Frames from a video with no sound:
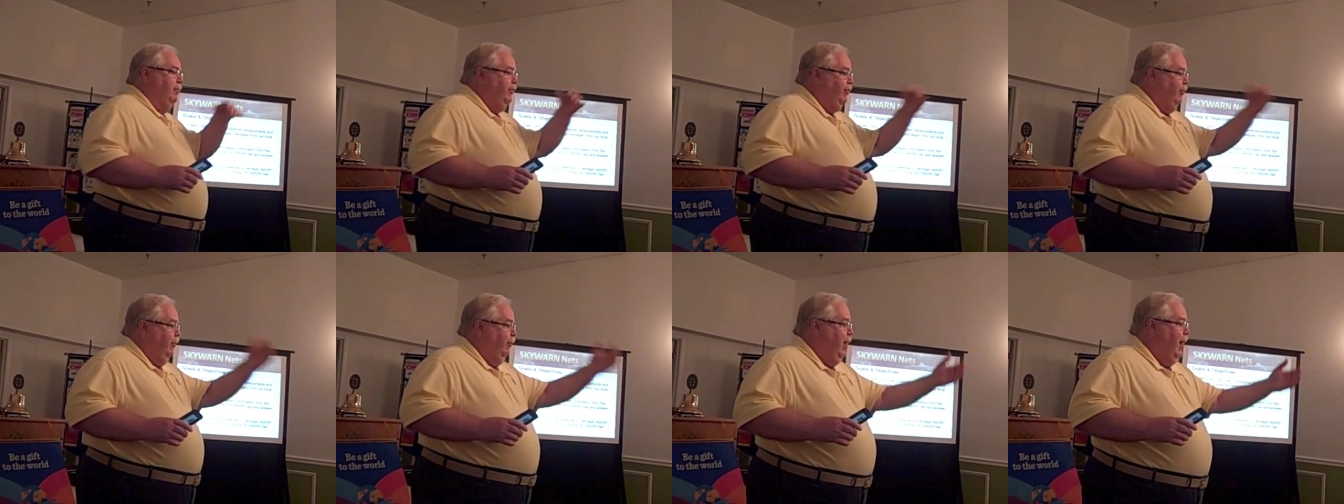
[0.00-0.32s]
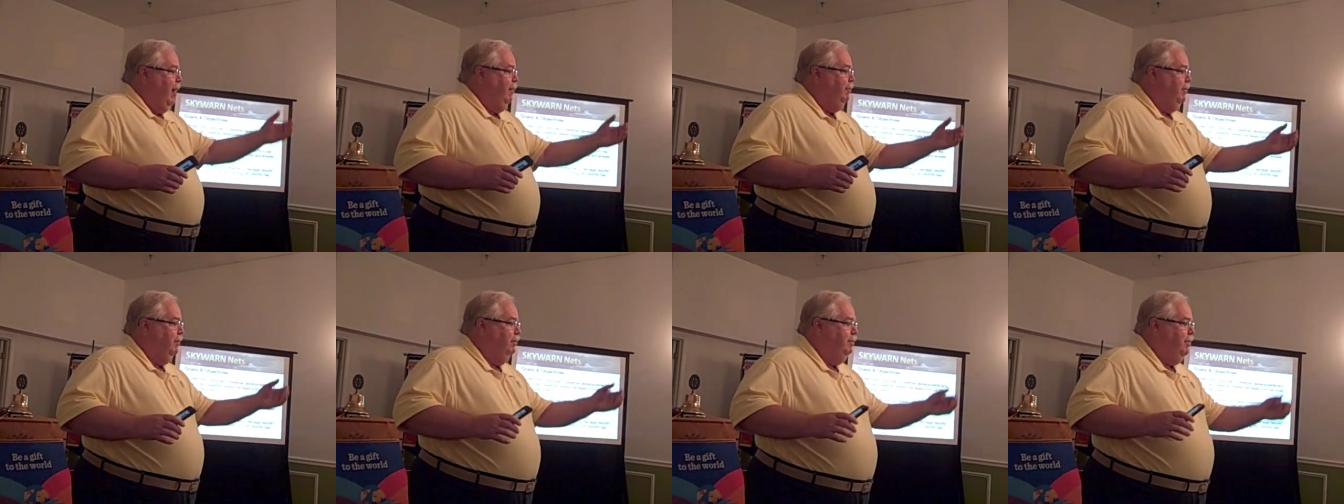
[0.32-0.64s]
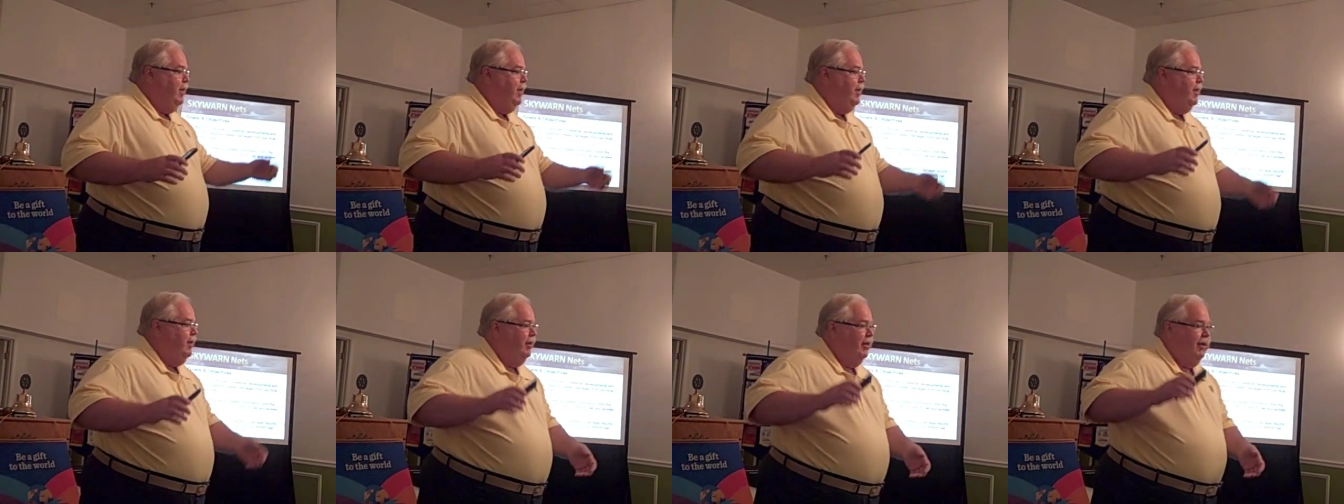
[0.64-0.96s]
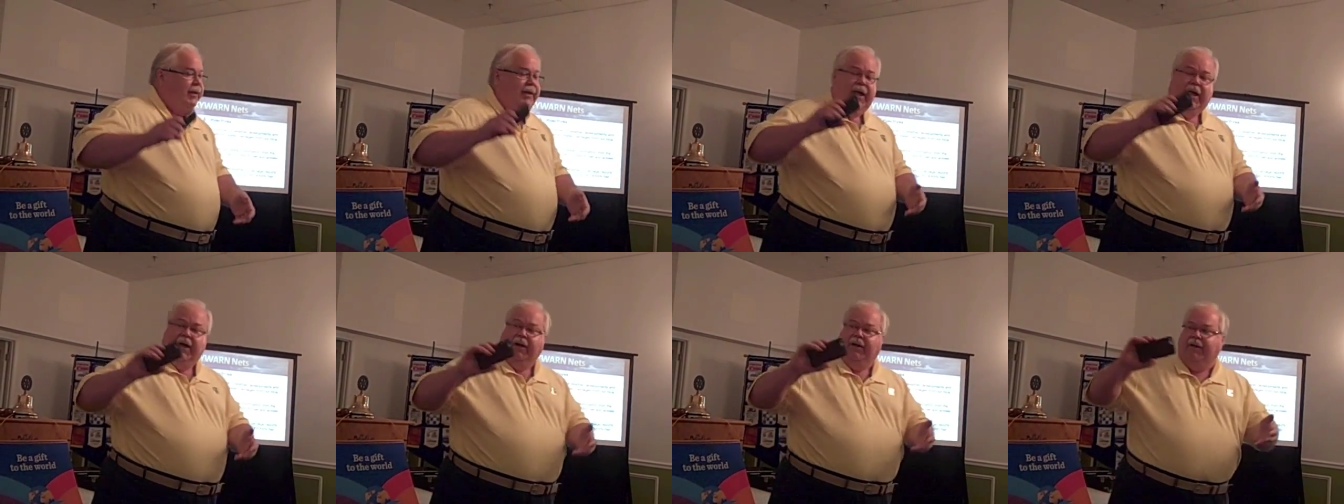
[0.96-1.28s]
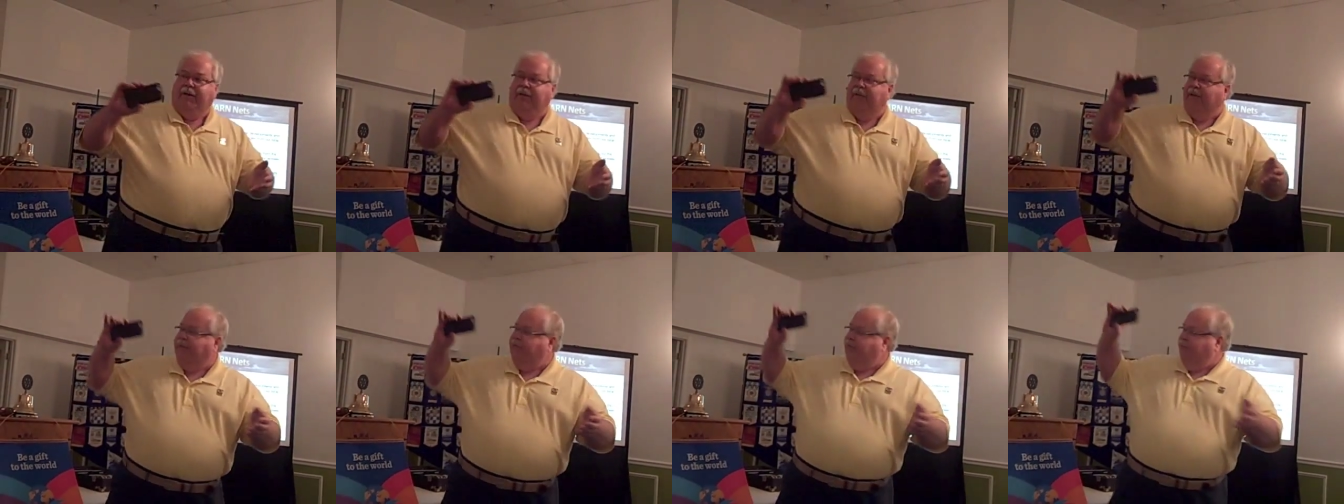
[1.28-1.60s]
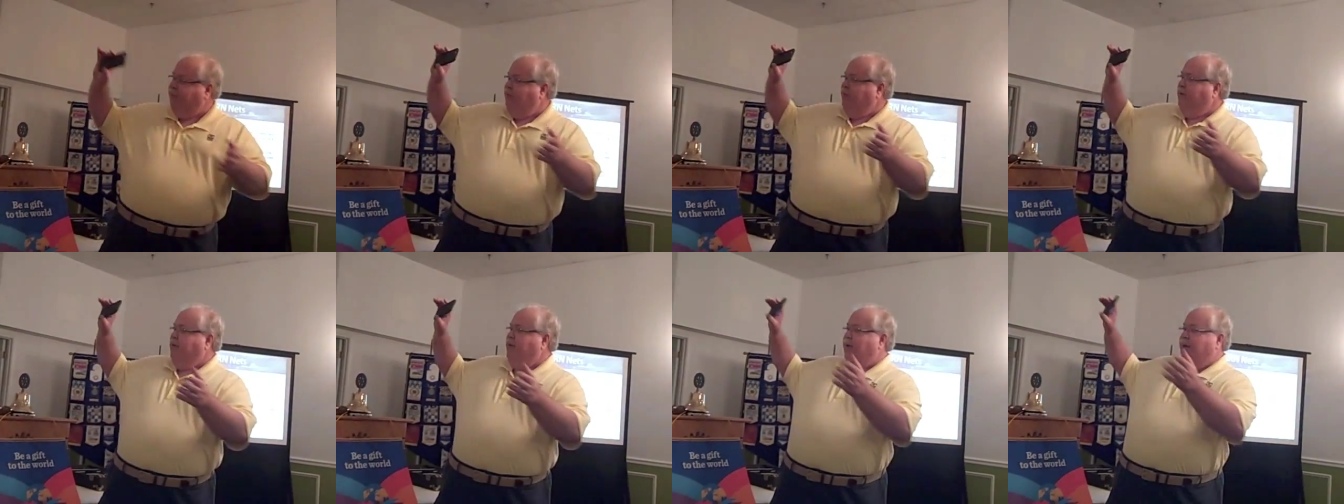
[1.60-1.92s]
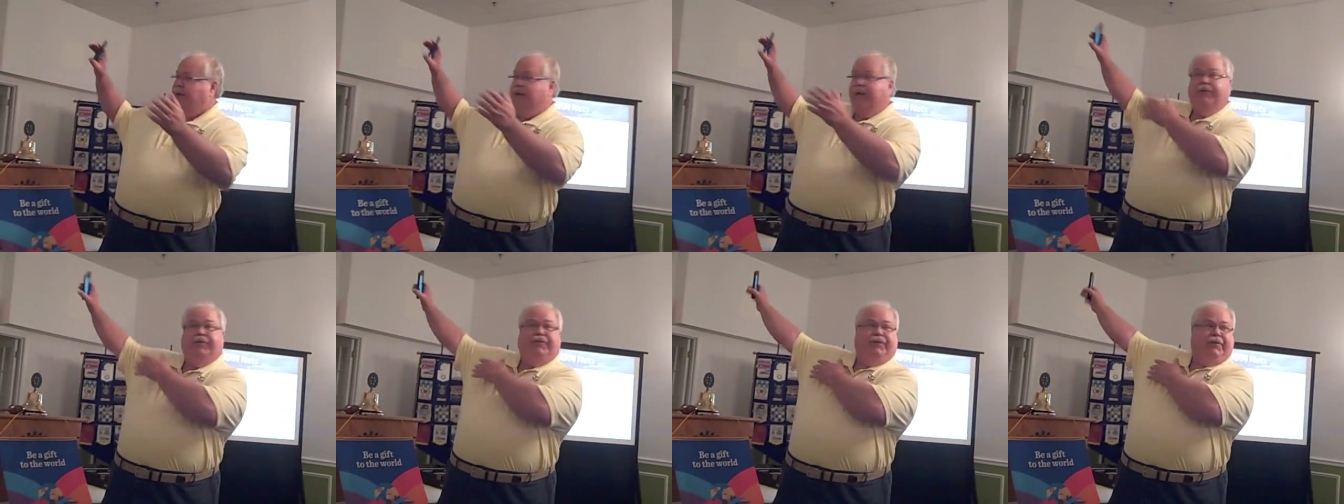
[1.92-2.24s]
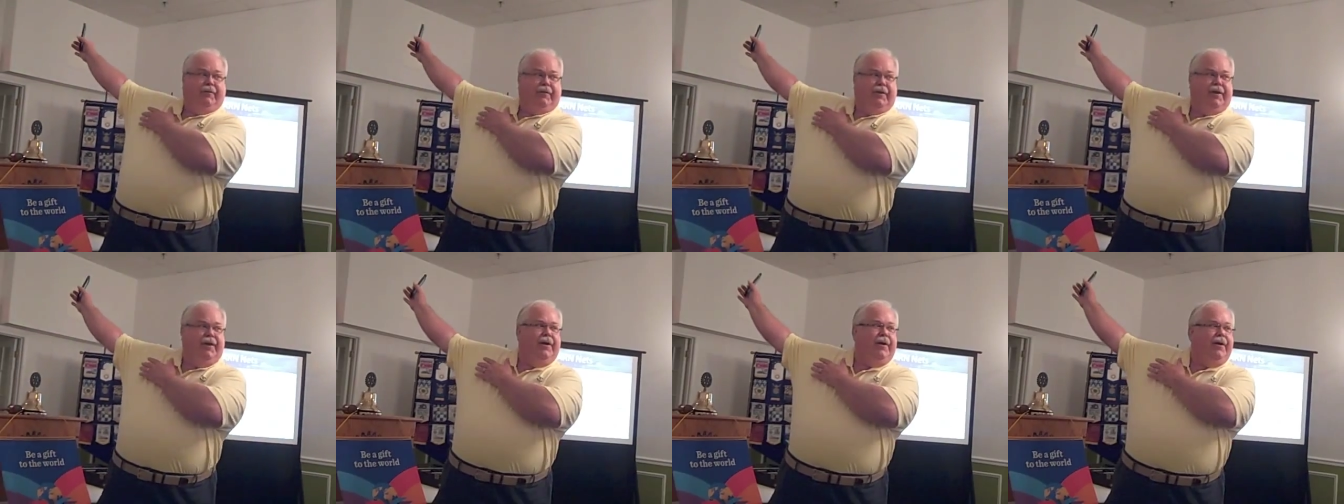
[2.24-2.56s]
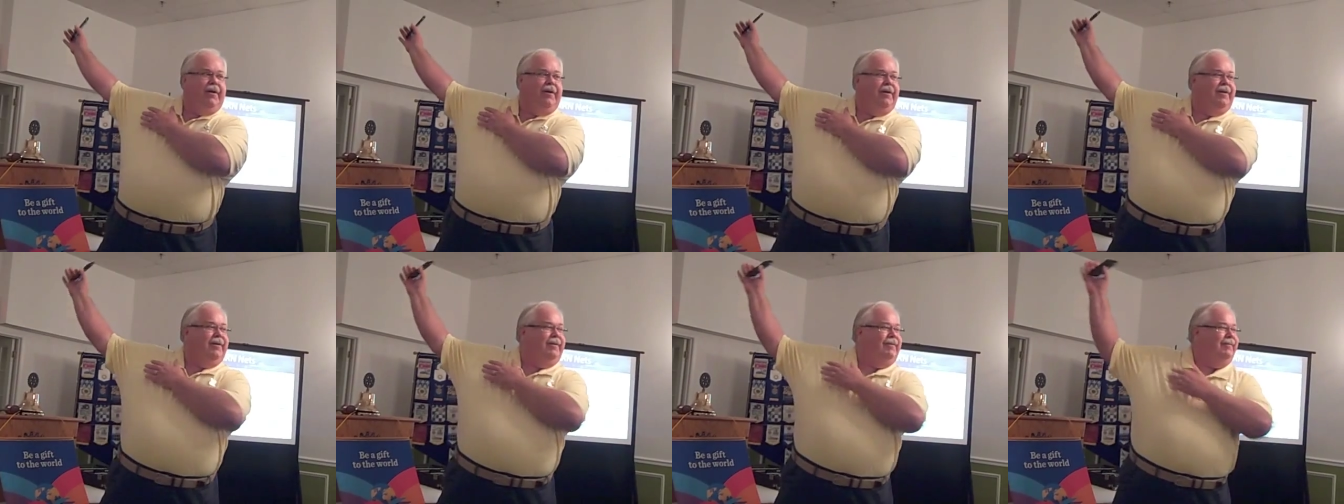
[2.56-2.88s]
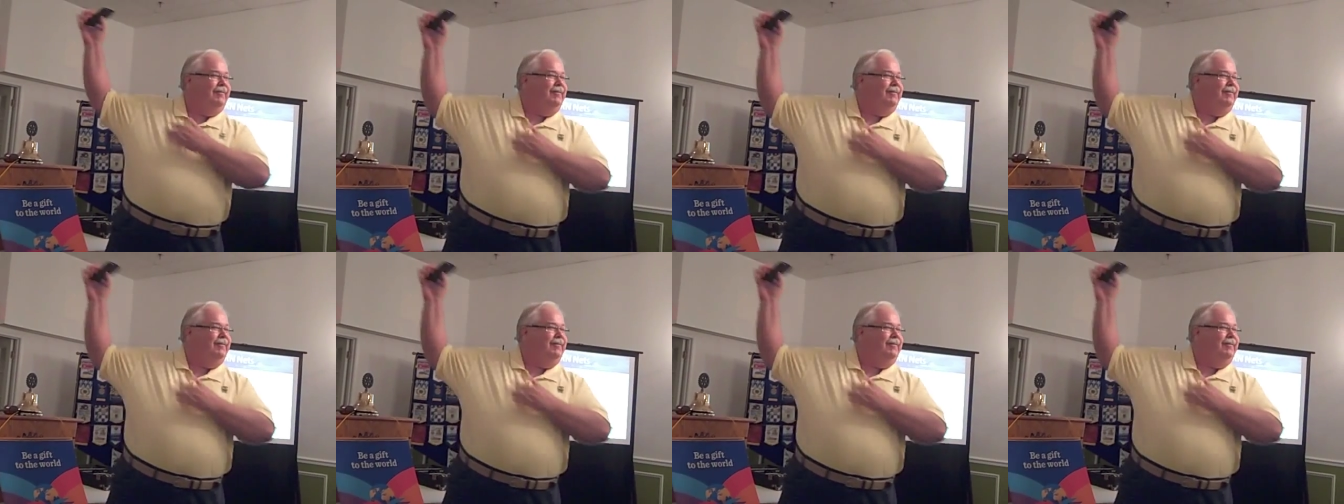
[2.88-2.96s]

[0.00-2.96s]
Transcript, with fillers: so happen to be in the county that's east of here,